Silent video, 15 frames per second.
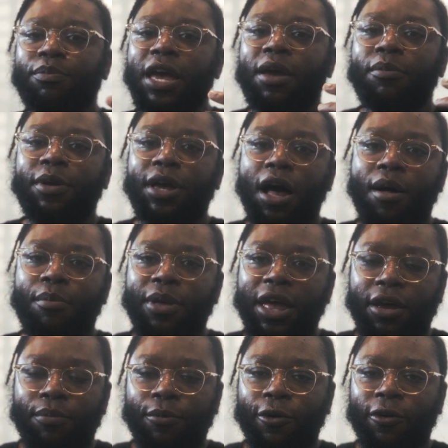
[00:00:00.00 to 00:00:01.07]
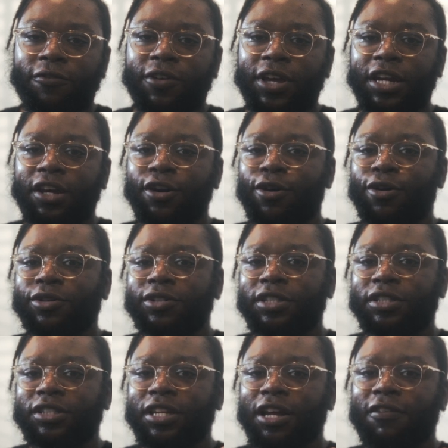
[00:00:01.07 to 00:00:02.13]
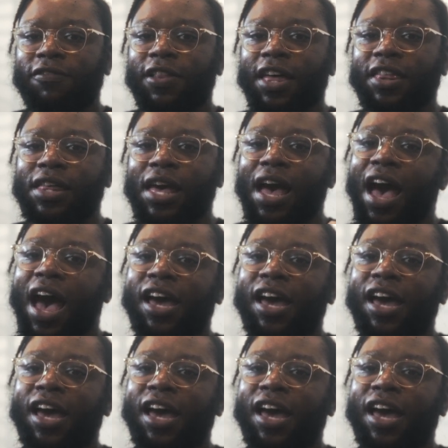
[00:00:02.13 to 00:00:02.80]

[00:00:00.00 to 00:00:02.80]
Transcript: Maybe I'll make more videos and stuff like that.